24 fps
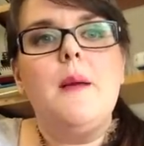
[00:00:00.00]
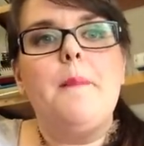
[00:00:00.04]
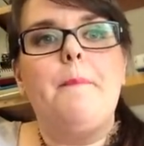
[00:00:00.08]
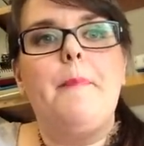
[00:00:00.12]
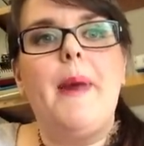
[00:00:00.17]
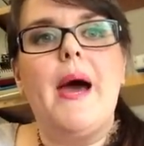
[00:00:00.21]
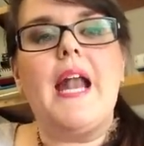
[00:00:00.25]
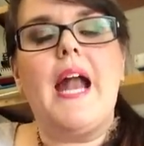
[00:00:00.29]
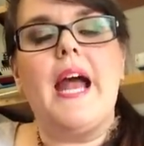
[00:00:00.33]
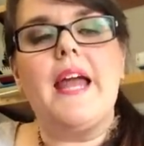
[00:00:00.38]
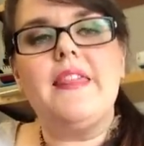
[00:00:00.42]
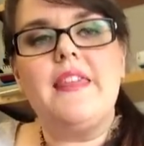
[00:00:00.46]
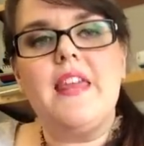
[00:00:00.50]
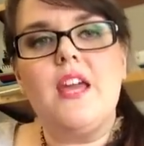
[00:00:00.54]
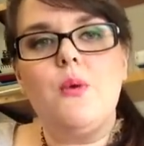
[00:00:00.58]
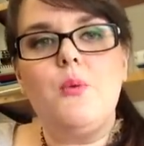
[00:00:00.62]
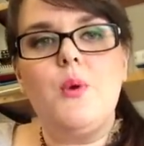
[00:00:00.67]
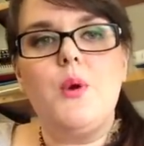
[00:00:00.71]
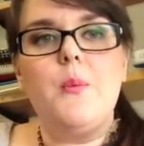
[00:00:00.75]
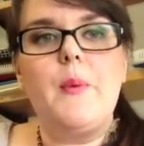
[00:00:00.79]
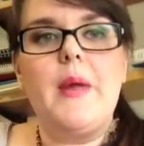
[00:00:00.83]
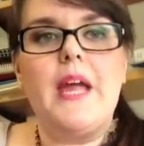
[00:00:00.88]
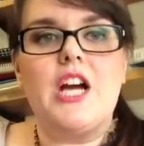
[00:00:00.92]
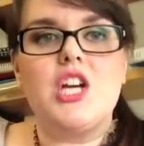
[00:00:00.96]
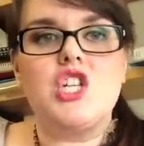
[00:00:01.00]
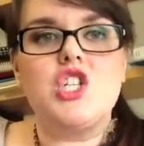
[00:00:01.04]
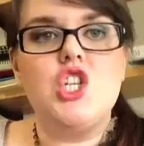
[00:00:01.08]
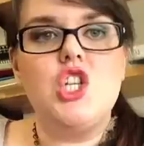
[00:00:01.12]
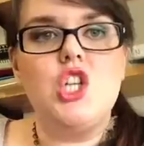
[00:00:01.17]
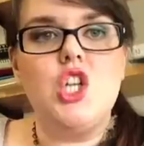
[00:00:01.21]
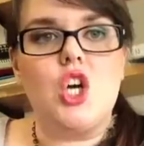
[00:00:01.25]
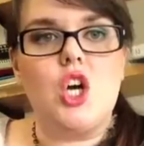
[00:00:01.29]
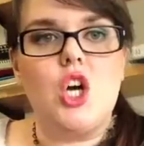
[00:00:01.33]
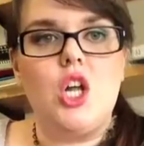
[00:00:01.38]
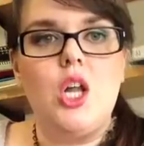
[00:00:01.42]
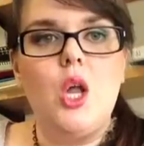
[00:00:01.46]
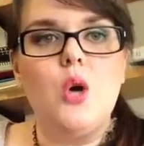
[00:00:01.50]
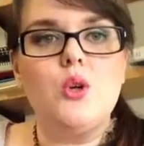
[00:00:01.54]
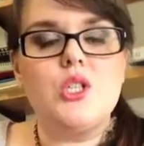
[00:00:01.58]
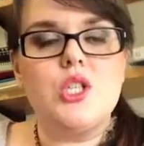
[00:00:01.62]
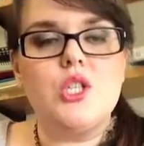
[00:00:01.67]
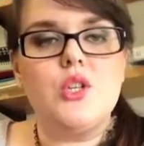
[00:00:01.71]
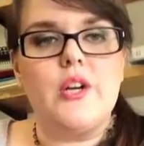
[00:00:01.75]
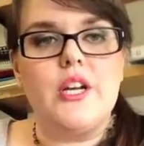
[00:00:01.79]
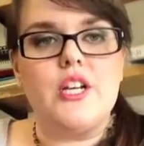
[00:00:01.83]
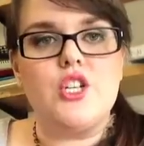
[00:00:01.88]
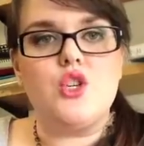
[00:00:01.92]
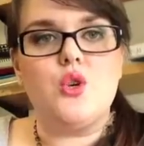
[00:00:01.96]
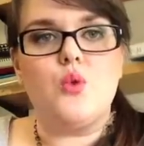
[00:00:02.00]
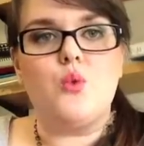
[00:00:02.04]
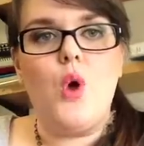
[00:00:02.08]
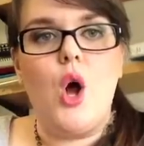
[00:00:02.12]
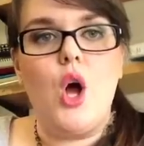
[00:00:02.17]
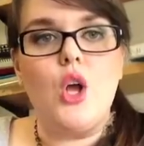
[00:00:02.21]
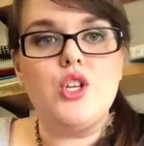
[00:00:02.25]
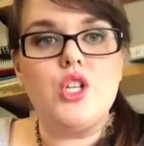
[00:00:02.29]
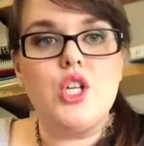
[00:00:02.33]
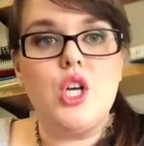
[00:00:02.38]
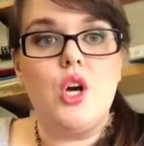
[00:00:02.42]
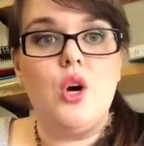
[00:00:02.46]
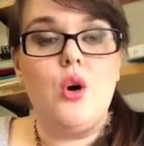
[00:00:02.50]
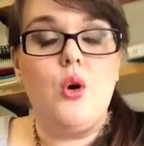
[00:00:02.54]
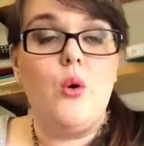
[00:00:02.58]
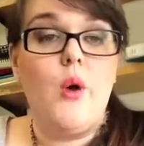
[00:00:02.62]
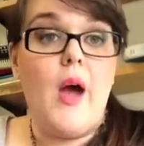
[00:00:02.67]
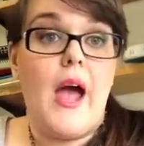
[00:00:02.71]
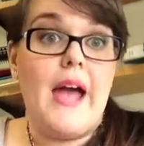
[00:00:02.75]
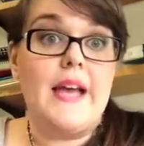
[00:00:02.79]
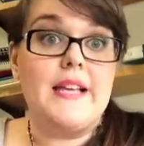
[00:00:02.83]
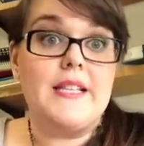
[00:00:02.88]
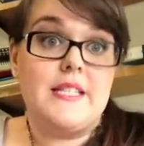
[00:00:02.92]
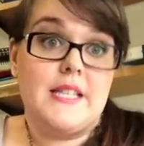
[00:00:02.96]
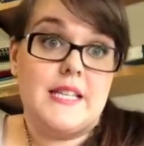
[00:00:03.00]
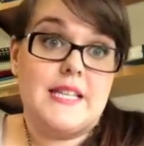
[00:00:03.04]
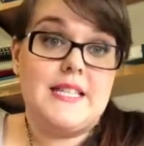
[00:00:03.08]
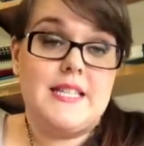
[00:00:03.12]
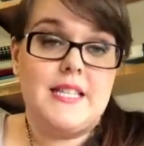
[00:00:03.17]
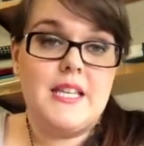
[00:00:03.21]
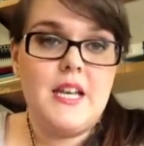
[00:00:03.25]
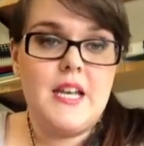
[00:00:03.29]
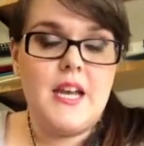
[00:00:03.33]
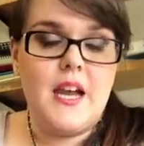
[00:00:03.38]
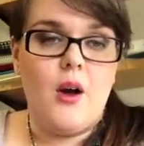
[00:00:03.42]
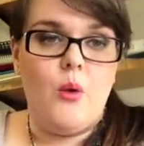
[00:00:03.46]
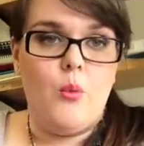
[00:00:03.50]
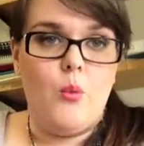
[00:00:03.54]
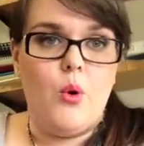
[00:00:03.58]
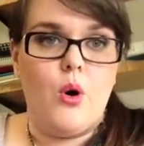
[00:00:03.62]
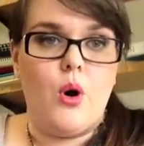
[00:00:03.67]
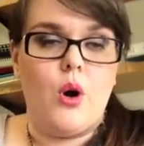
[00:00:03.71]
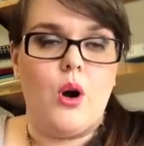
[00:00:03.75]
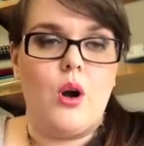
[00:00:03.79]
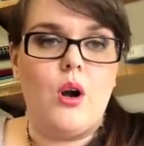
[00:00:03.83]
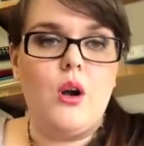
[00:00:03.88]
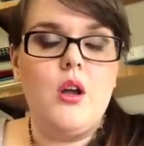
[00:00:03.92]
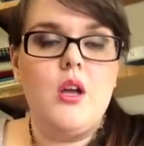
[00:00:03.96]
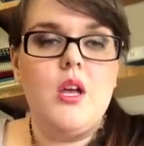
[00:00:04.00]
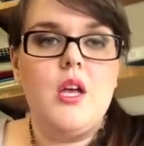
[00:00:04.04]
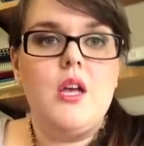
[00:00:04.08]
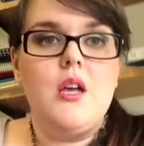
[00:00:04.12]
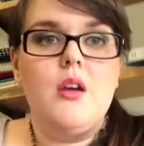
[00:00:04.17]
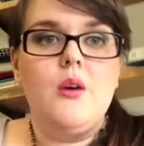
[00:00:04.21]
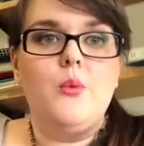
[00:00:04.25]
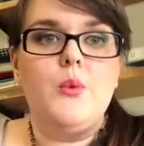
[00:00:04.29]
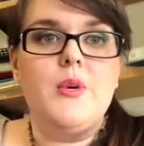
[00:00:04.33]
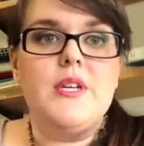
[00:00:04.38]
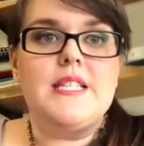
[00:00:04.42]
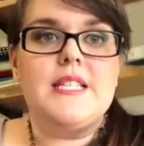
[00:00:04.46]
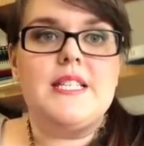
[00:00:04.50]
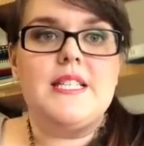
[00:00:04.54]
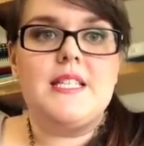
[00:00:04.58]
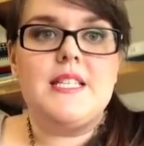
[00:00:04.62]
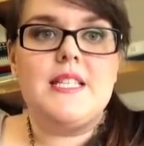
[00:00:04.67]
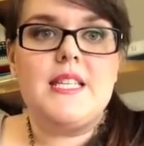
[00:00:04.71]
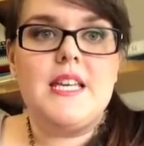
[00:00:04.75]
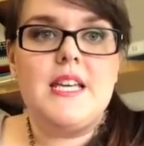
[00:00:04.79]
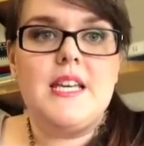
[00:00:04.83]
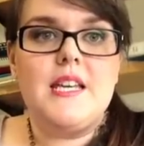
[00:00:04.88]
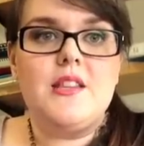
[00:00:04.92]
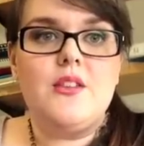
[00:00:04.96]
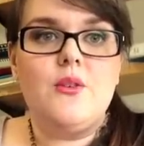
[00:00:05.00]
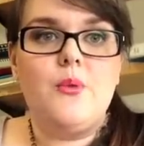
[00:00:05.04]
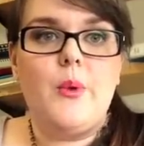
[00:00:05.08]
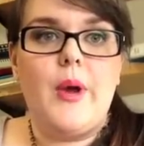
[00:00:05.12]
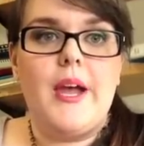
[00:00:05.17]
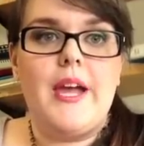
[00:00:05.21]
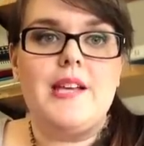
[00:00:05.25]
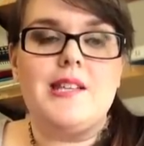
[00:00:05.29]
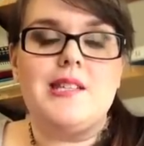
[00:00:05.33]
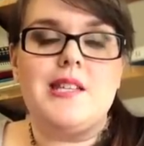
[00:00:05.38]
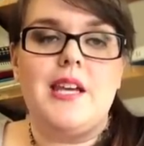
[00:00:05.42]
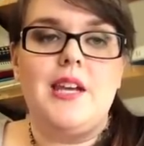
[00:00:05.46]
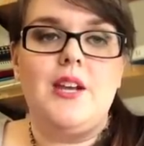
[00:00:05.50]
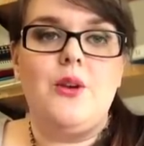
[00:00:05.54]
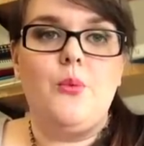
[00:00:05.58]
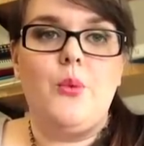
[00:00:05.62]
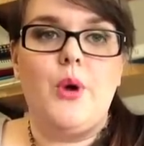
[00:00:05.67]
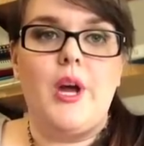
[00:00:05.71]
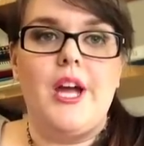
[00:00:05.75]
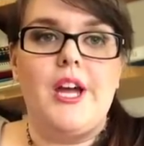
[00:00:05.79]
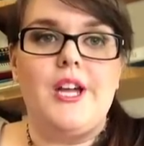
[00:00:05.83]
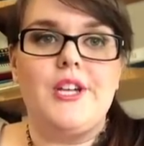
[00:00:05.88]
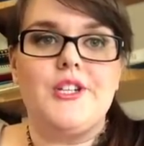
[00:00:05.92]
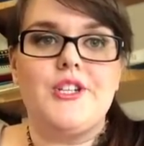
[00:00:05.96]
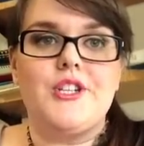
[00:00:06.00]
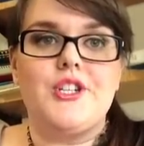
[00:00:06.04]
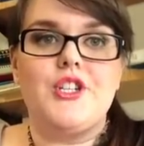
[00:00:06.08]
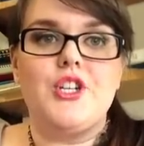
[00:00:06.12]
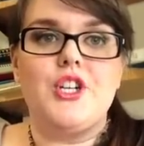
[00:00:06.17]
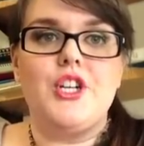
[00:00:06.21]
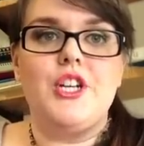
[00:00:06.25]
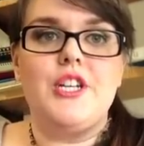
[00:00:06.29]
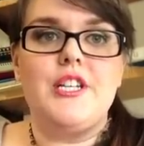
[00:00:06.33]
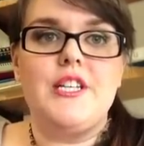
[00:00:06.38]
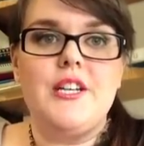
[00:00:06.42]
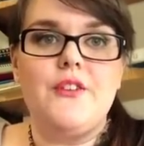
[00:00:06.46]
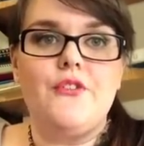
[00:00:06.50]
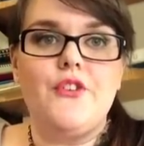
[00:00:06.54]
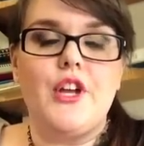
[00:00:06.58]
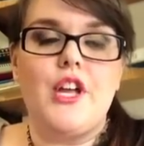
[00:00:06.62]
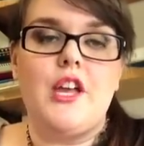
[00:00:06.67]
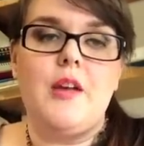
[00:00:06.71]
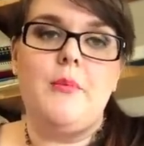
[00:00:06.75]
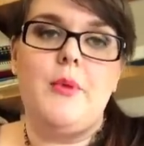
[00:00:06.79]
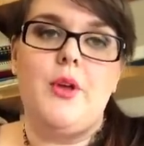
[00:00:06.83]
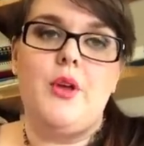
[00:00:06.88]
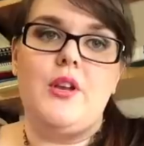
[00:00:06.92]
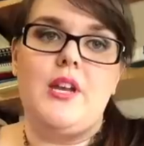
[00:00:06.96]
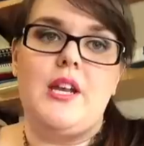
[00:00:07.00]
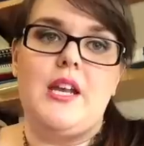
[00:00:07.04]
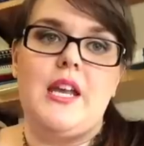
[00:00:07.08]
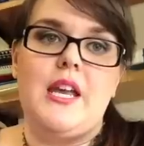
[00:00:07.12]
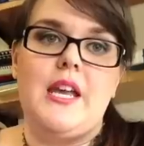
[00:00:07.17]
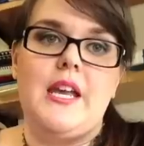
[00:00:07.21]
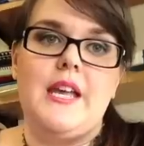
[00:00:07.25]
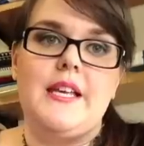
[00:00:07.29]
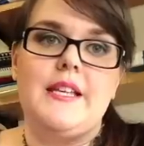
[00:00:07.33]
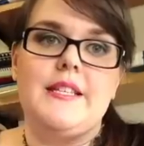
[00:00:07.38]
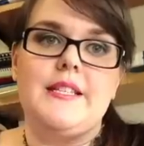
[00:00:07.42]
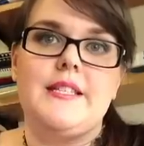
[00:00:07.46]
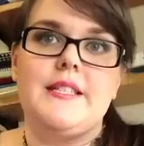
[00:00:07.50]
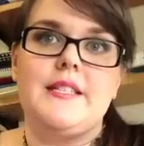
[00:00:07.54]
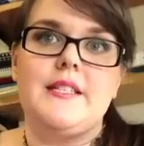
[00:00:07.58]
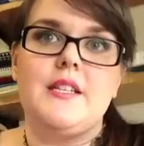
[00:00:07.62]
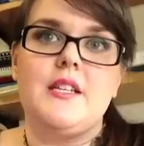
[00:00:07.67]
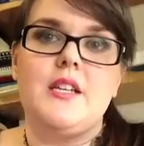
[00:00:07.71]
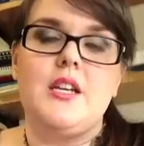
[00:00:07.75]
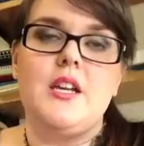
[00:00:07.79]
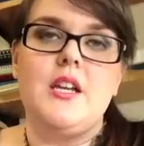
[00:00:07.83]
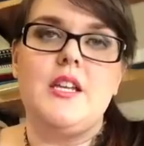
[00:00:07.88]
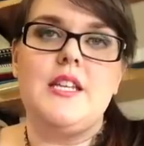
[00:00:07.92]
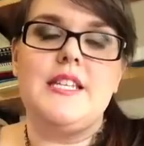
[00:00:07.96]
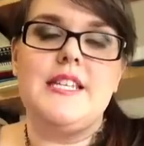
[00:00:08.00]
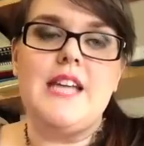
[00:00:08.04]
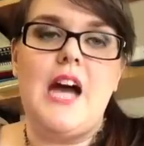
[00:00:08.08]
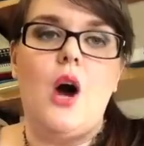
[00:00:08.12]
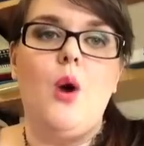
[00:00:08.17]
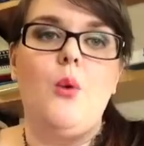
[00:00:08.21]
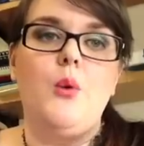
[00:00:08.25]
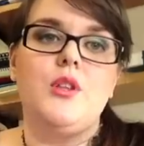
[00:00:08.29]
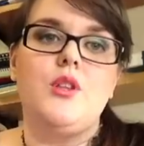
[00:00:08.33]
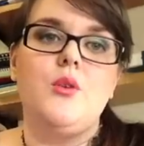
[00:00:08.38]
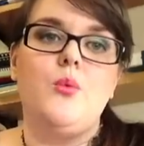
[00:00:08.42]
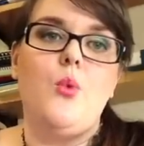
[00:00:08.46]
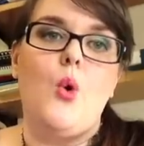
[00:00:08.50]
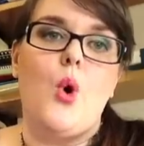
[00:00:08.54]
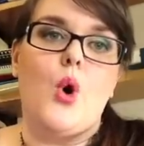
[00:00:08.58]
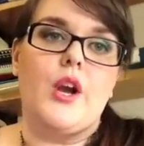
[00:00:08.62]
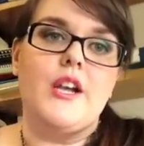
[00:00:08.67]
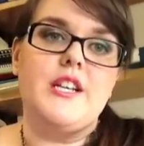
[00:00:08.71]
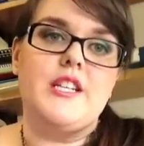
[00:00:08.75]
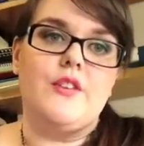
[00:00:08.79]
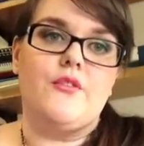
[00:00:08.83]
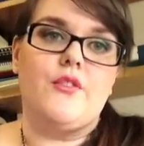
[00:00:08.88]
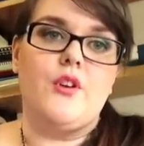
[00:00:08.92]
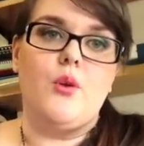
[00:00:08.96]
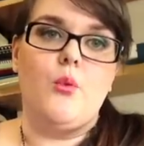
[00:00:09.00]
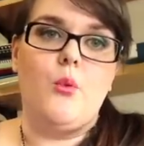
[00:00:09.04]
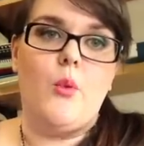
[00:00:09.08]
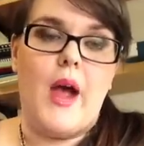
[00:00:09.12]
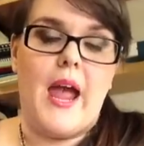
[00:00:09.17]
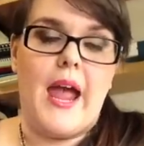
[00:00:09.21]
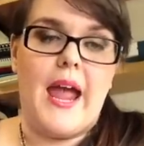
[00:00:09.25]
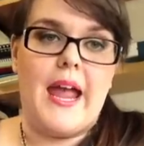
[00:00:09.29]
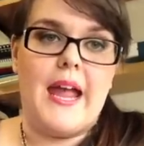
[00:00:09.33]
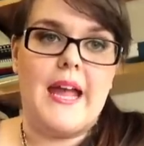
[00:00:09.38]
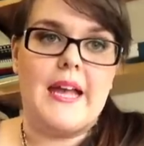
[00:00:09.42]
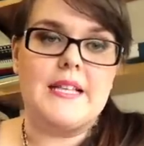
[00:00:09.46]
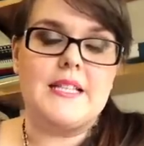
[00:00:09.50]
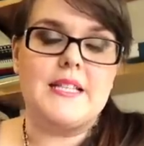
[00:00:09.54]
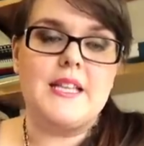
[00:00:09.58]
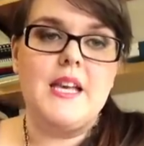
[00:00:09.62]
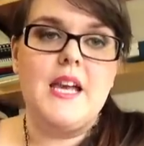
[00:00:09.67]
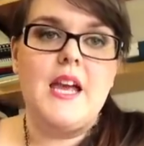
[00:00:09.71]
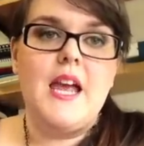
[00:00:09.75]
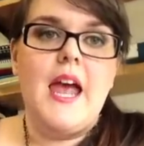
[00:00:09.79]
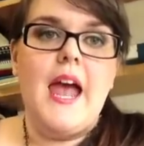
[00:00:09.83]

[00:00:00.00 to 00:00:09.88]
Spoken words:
But I think when we actually look closer at Toronto as a city at war, we see the ways in which different communities dealt with the war in different ways.